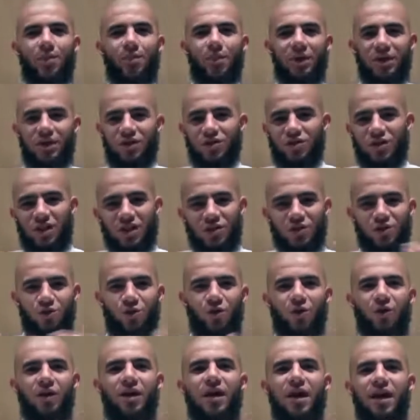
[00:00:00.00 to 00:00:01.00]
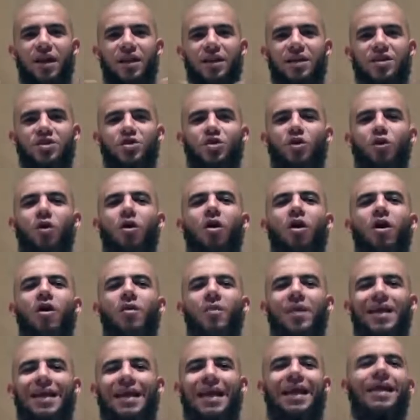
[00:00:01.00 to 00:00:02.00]
but there's no
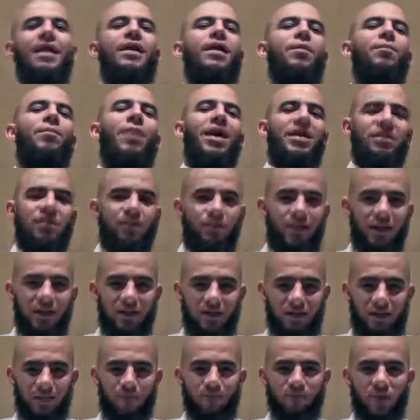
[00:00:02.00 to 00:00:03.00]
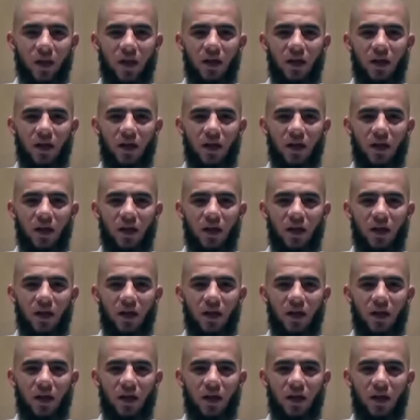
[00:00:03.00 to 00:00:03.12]
harmony incompatibility.